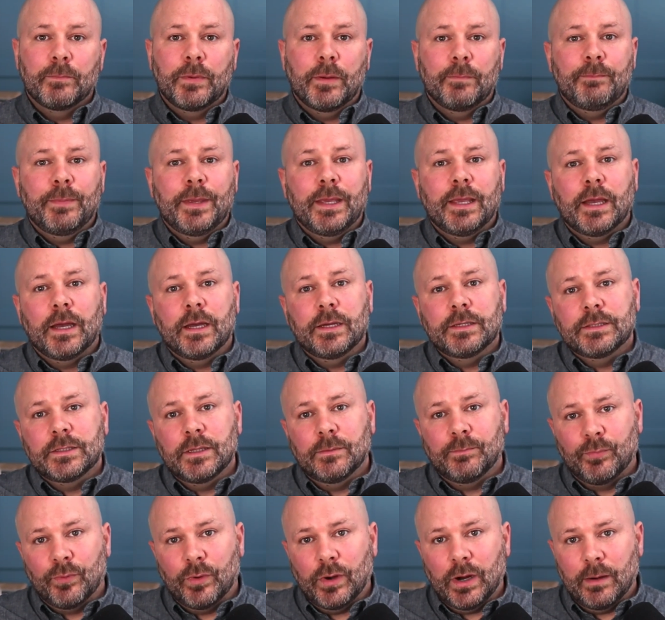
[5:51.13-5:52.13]
but
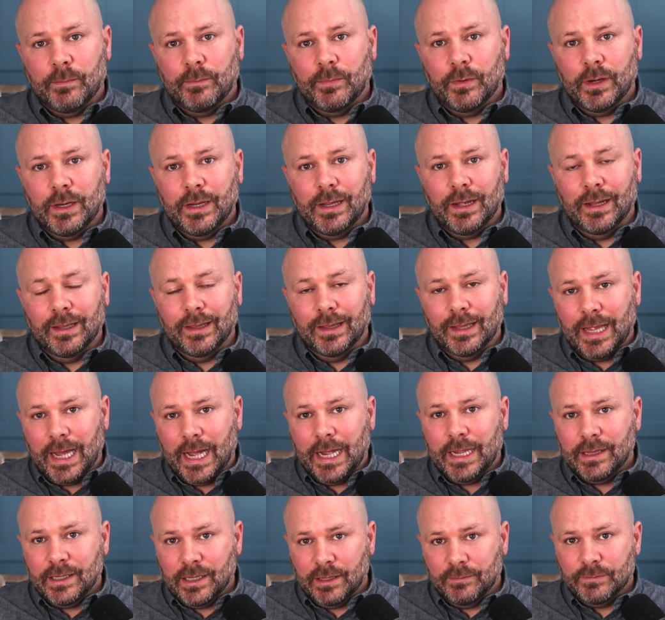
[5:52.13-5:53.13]
because the property
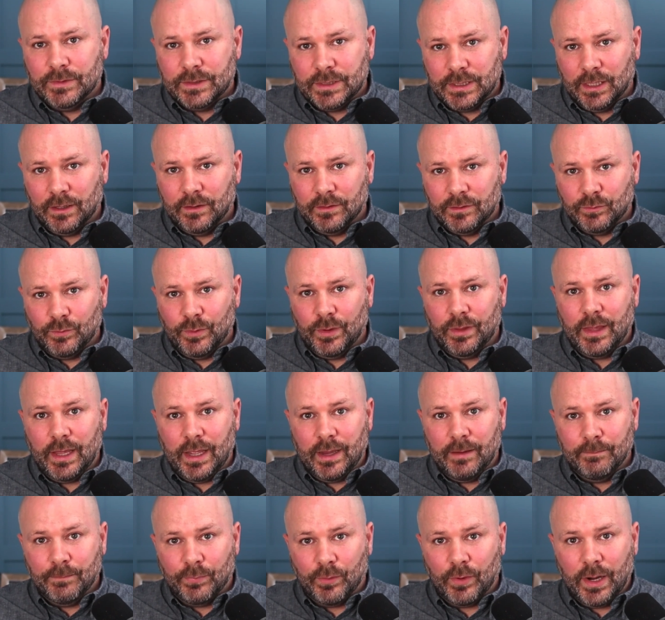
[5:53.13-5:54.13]
aligned themselves
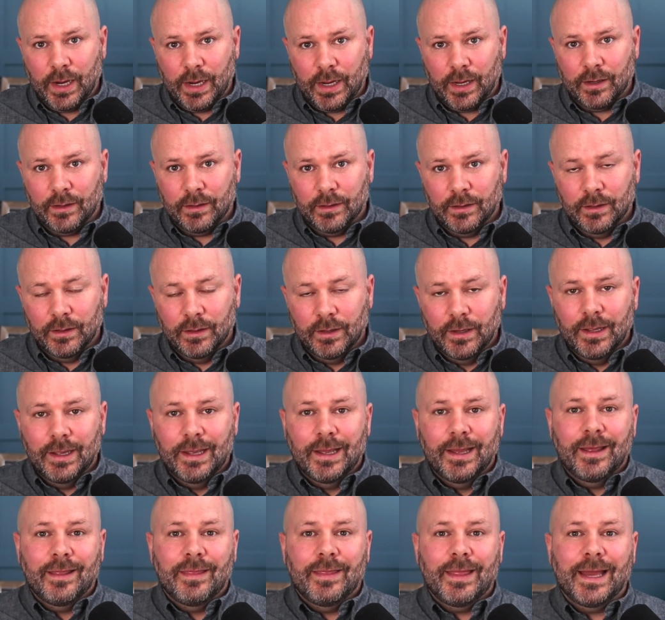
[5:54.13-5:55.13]
with a brand
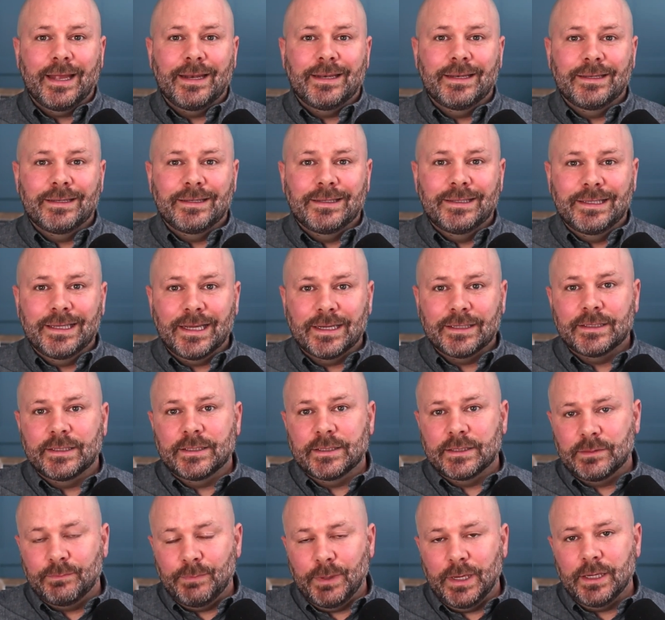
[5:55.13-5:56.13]
that
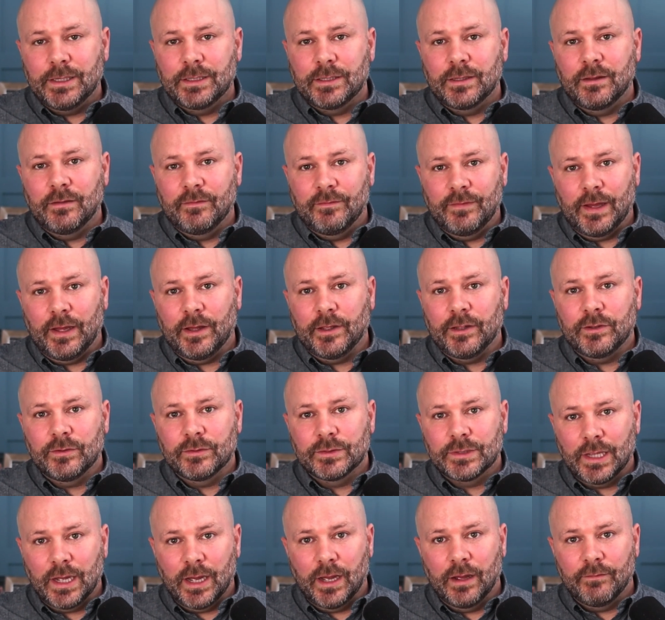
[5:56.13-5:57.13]
doesn't speak to the
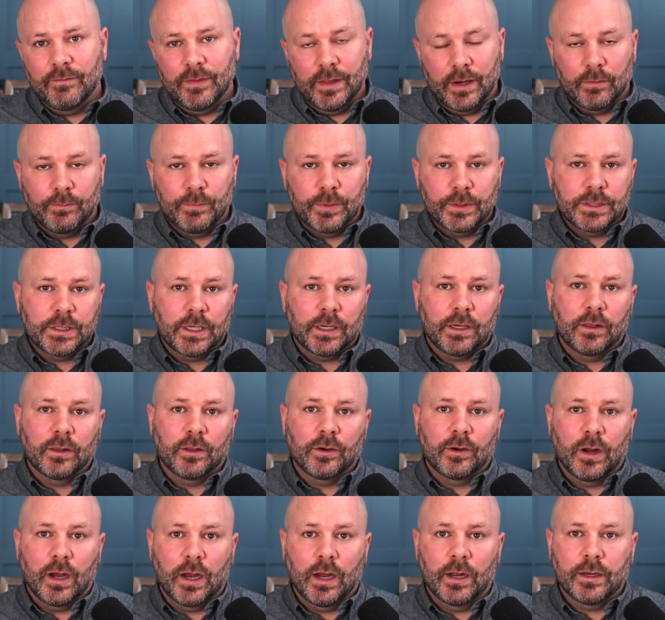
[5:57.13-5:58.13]
values of their
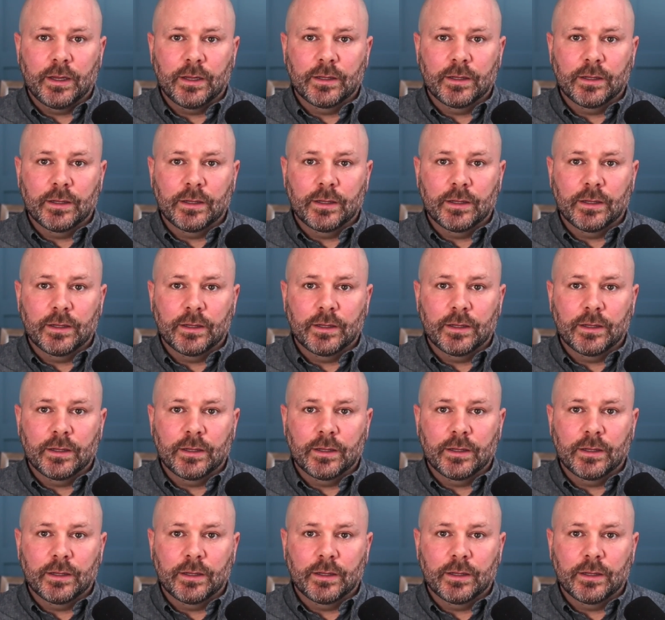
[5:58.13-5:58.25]
particular